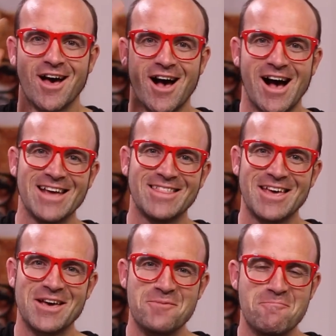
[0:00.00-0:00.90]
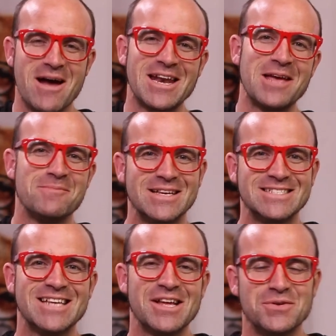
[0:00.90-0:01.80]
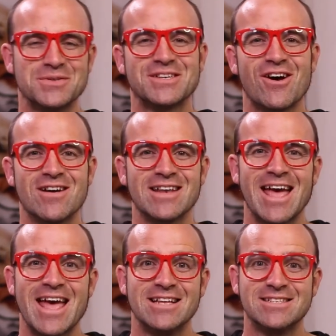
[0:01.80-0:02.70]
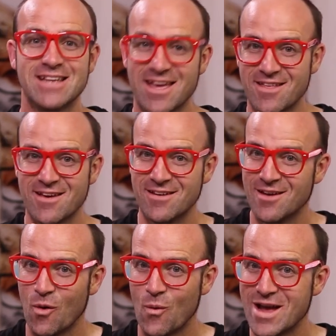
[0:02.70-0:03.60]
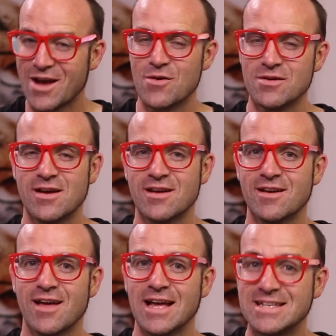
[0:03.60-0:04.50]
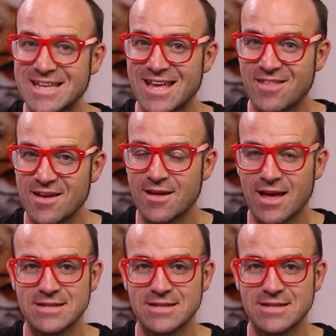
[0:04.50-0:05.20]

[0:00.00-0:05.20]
Hi there, my name is Daniel Scott, and together we are going, and together